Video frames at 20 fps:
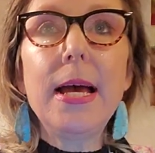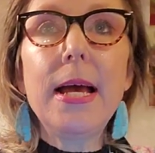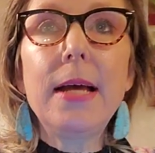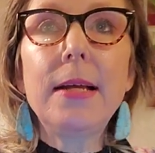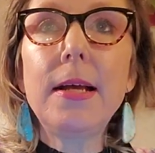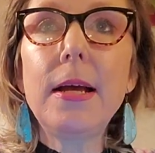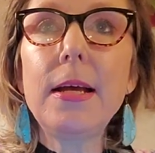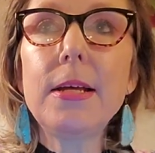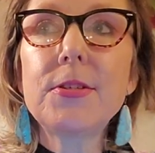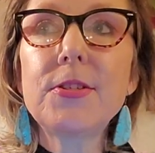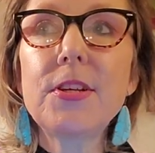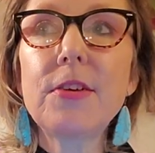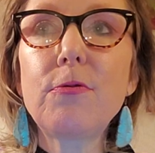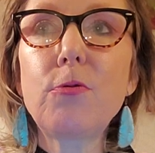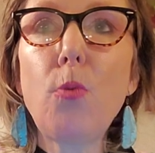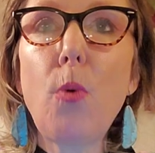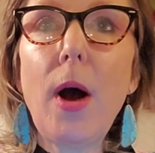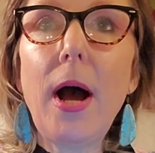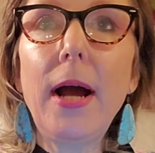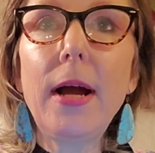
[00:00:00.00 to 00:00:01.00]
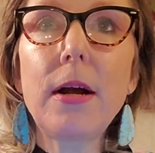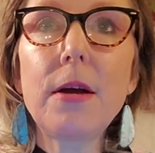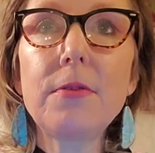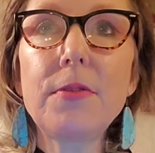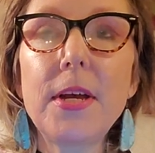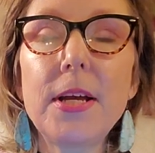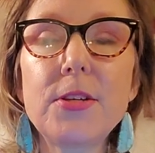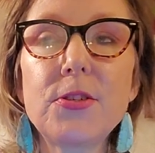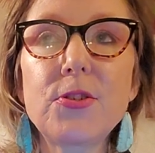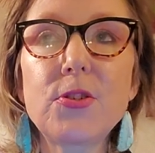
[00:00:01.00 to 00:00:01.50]
And as if, why
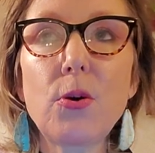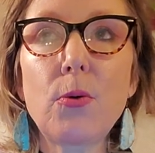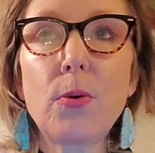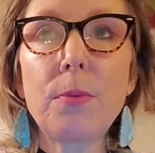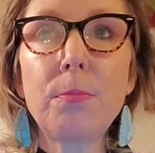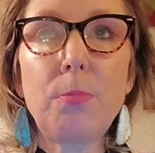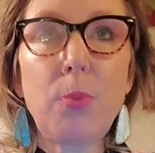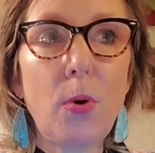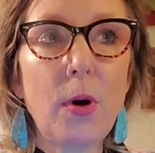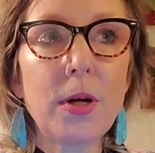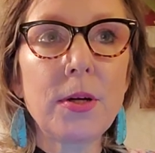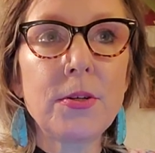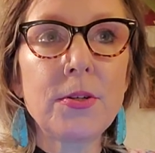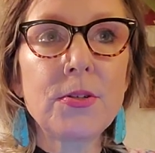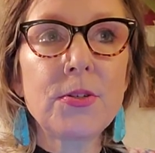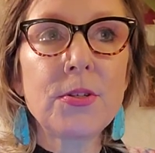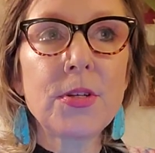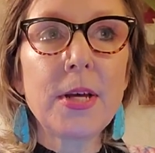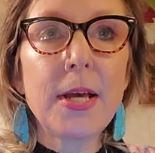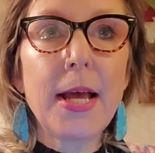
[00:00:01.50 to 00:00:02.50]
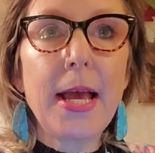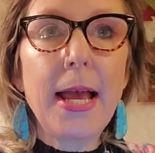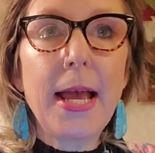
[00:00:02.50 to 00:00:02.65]
are they so important?